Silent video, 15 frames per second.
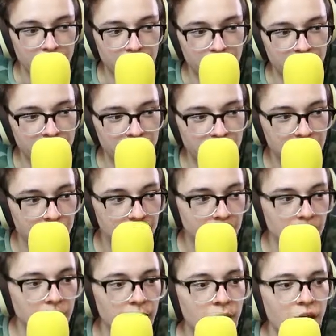see what she says.
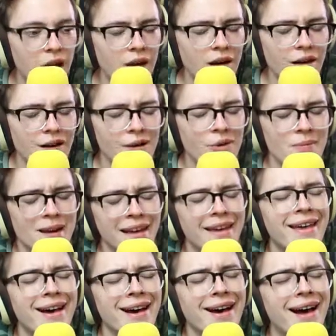Oh my
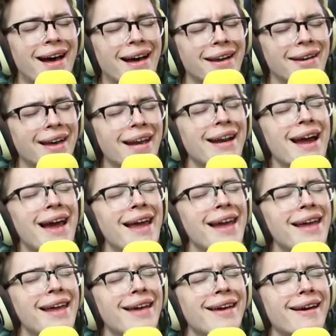god, can
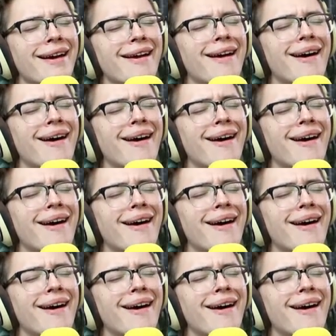I,